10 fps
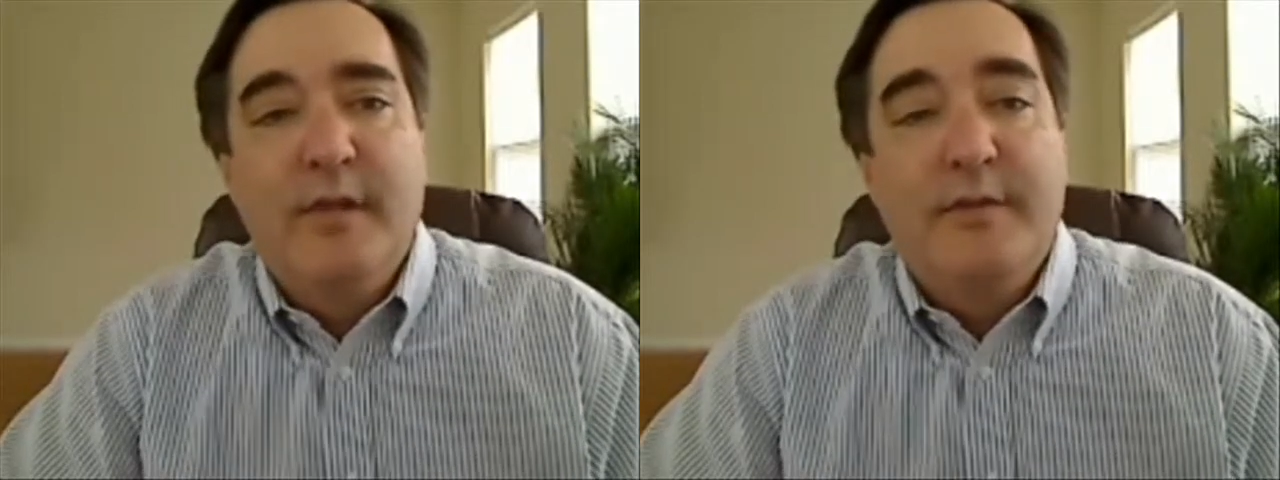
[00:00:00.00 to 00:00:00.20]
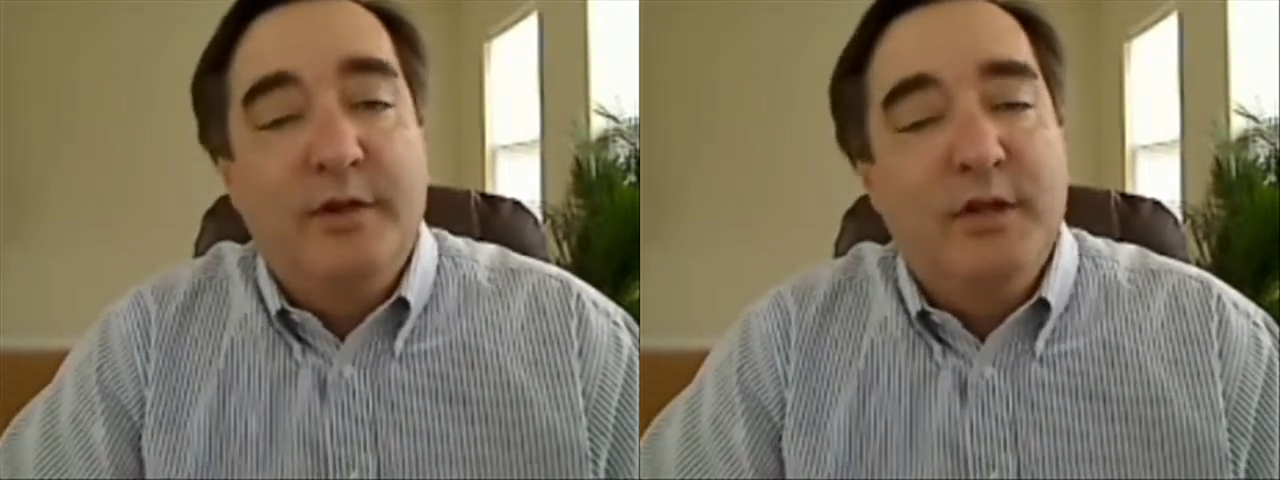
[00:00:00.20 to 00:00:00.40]

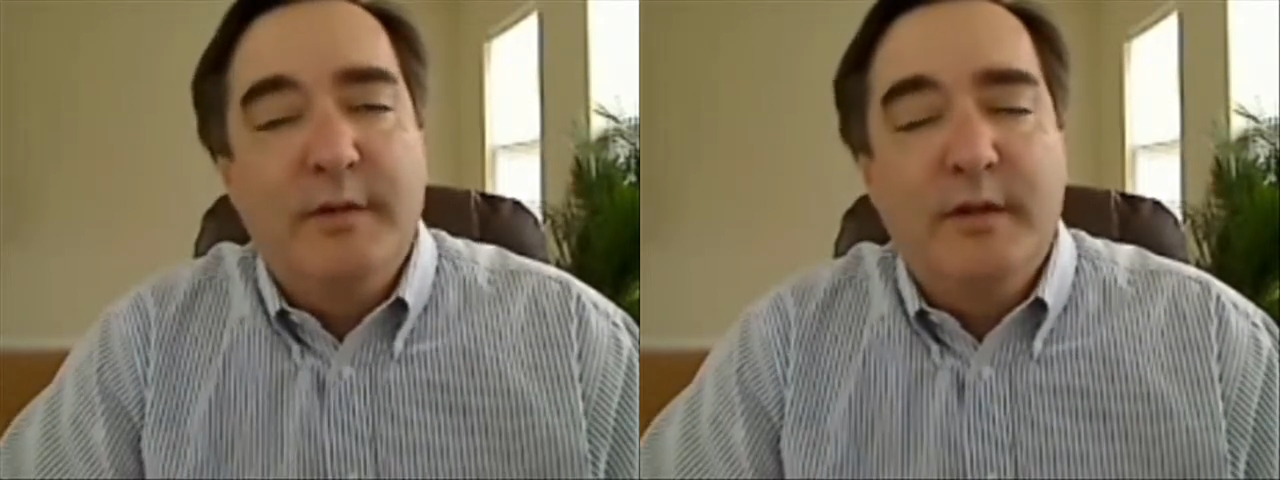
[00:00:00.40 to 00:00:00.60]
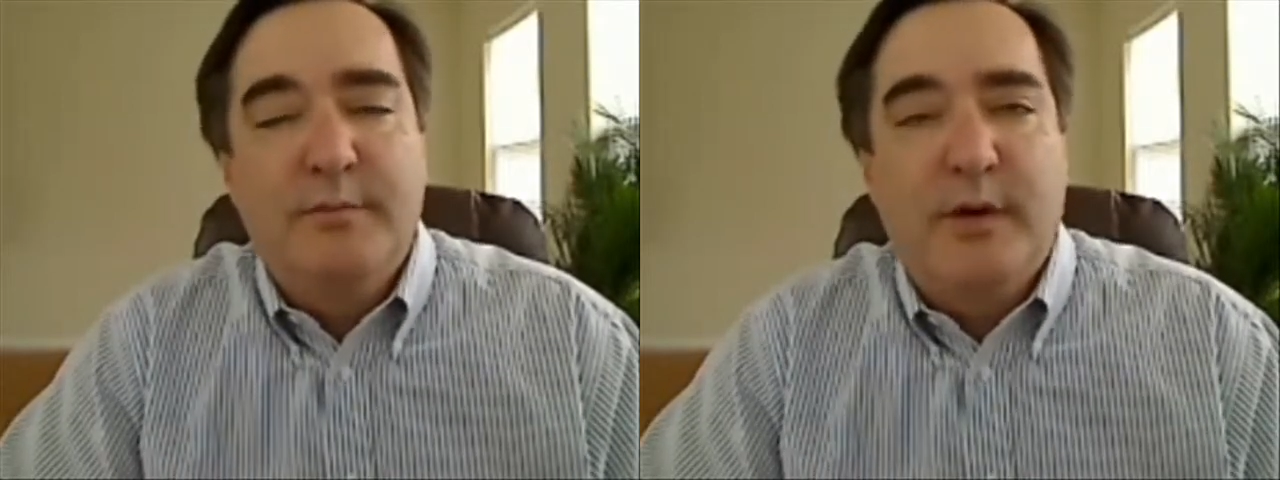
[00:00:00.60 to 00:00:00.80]
there could
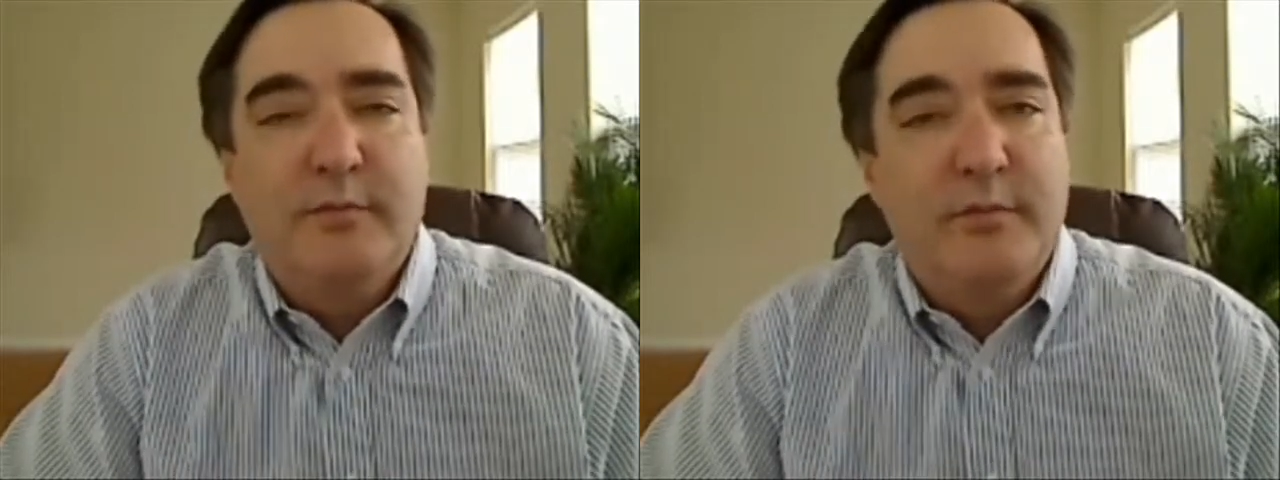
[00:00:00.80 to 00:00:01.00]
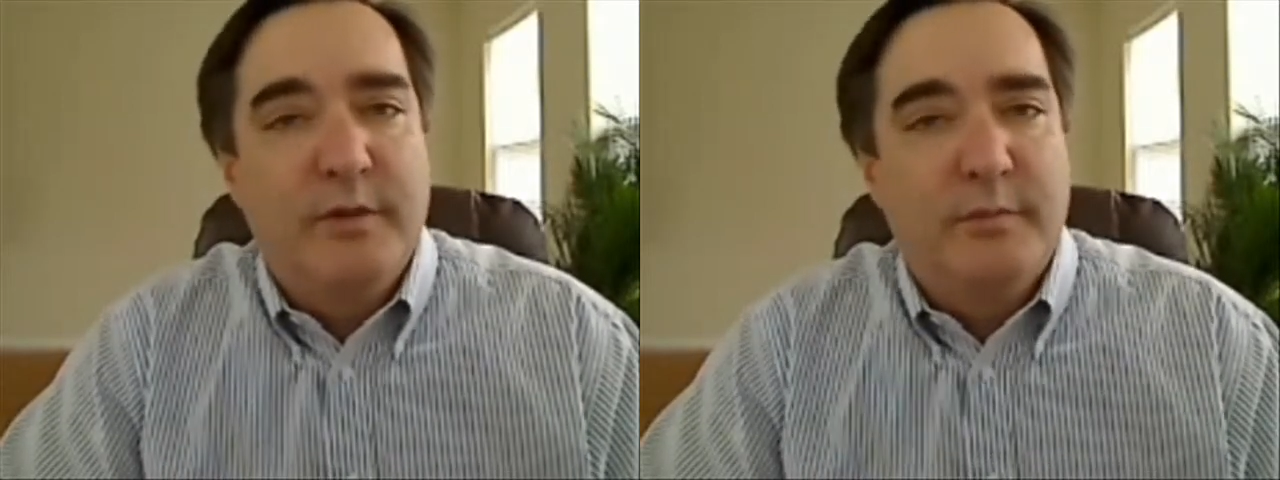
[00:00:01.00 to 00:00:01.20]
be a
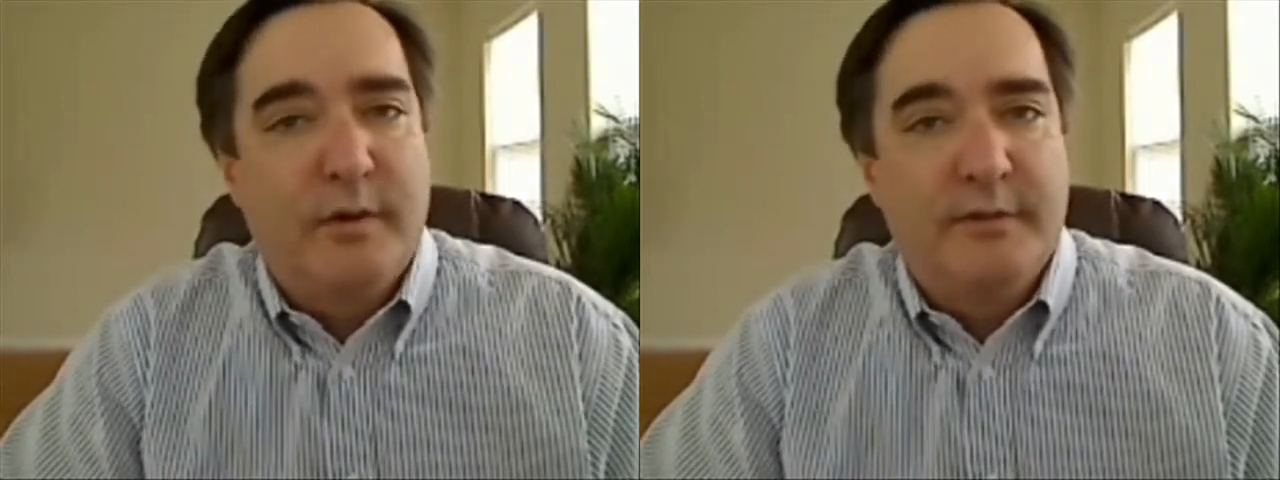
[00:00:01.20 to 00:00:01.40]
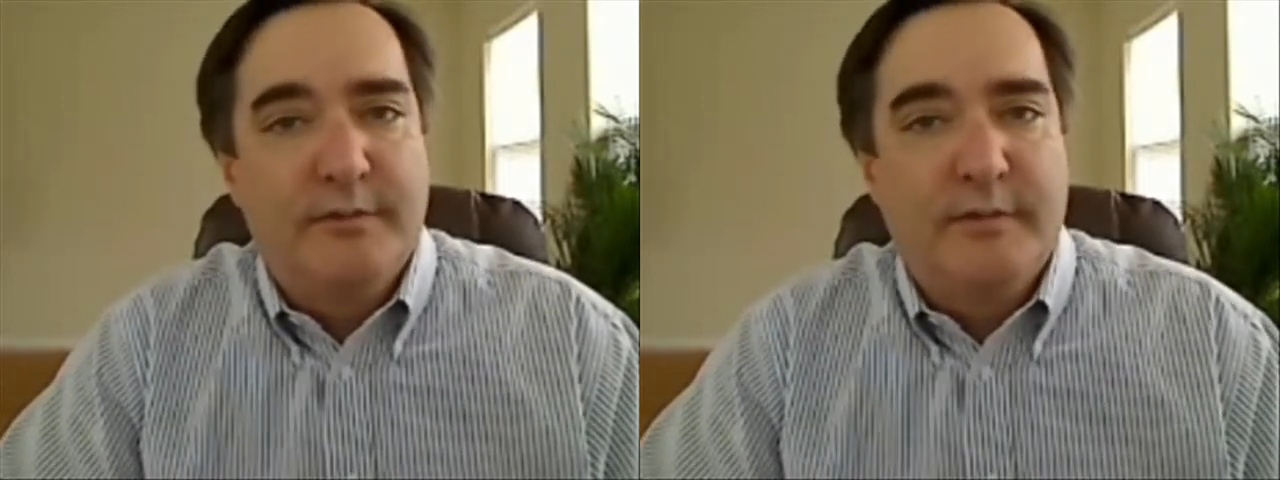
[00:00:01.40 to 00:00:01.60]
problem with the
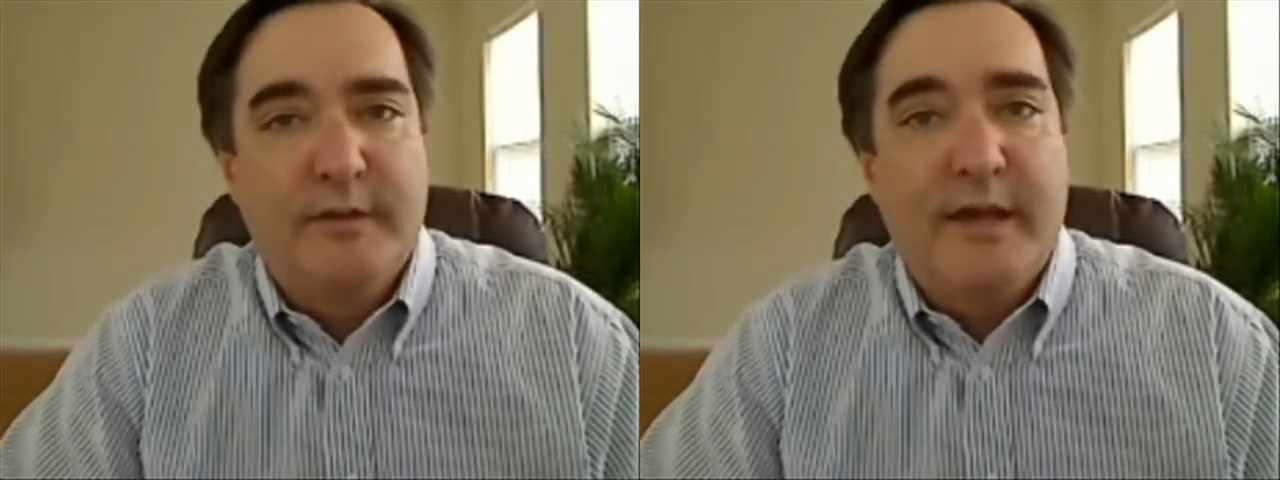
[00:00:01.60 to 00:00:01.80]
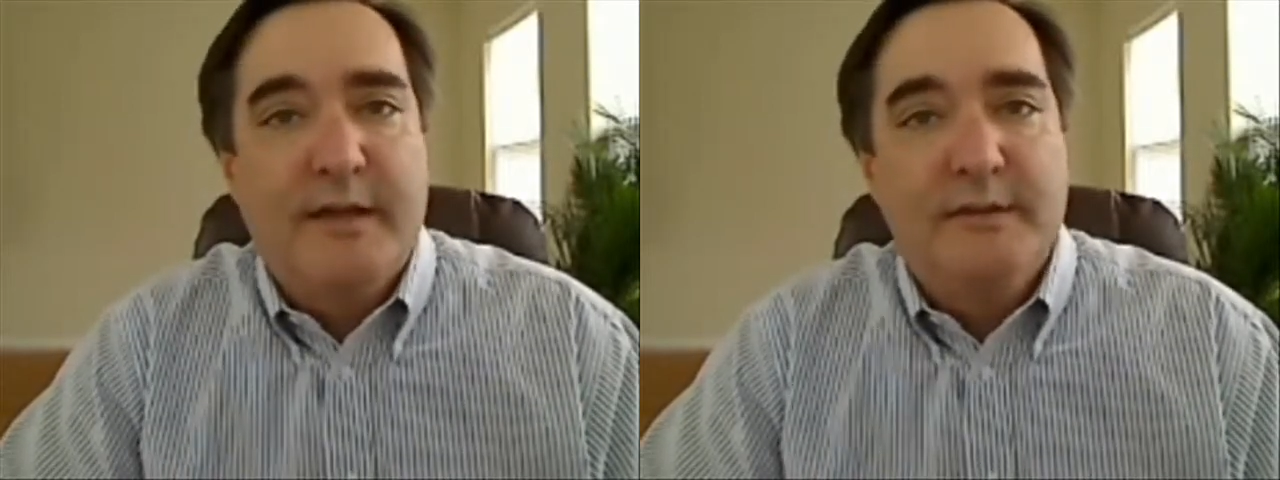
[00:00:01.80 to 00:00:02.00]

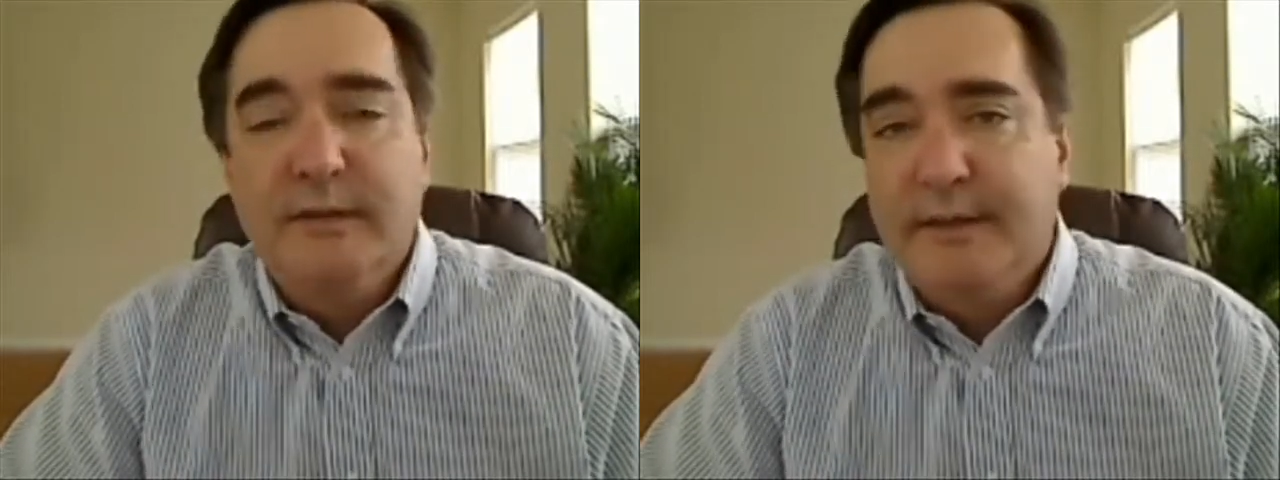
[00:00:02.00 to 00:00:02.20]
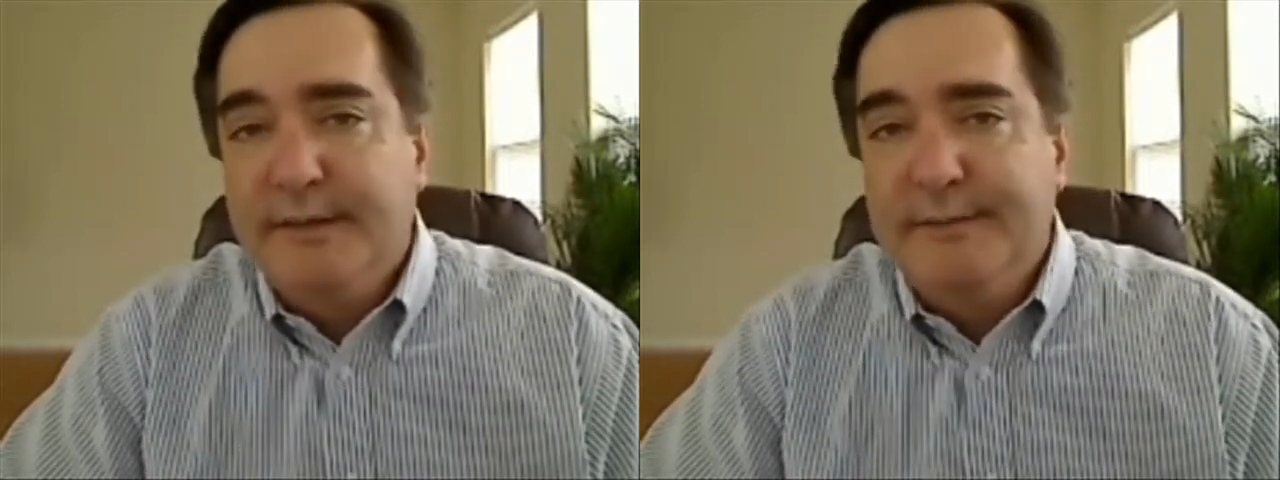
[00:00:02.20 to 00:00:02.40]
processing and a
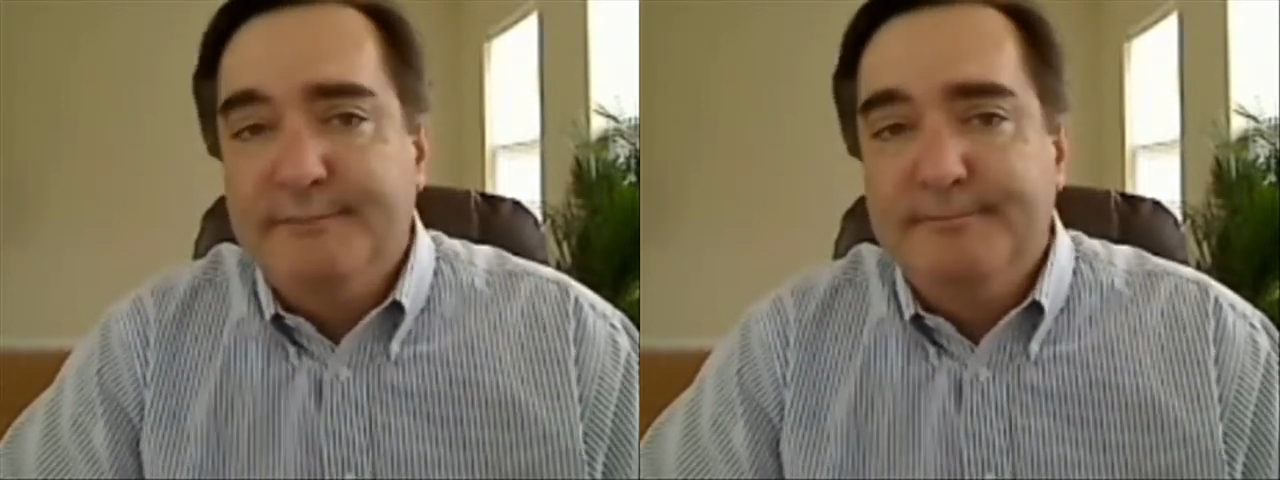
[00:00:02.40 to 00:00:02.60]
delay.